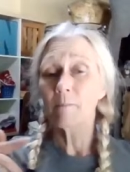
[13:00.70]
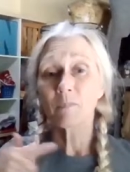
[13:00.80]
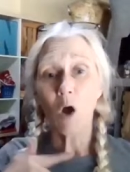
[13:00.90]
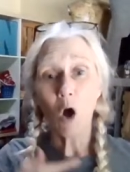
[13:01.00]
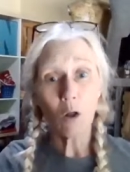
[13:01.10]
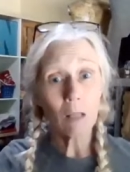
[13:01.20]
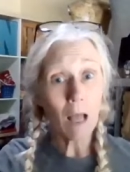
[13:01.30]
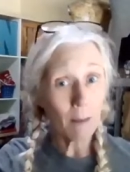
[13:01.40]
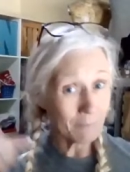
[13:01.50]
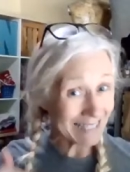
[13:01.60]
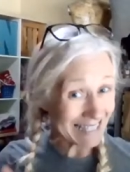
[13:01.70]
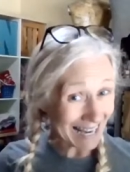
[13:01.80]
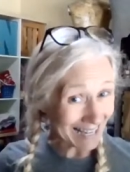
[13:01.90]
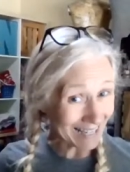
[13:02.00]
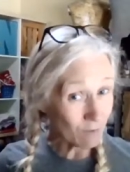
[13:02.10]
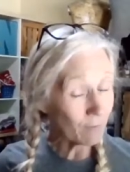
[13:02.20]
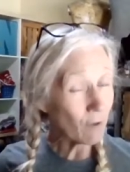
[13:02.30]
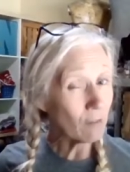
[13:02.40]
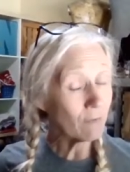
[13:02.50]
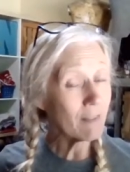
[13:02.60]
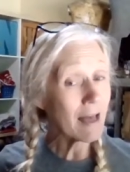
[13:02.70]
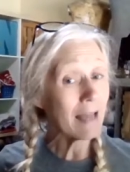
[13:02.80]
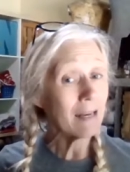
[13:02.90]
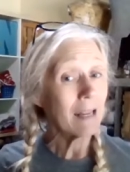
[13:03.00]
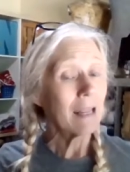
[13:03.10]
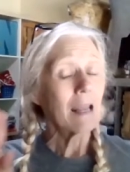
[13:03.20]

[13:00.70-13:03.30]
all updated with all of that,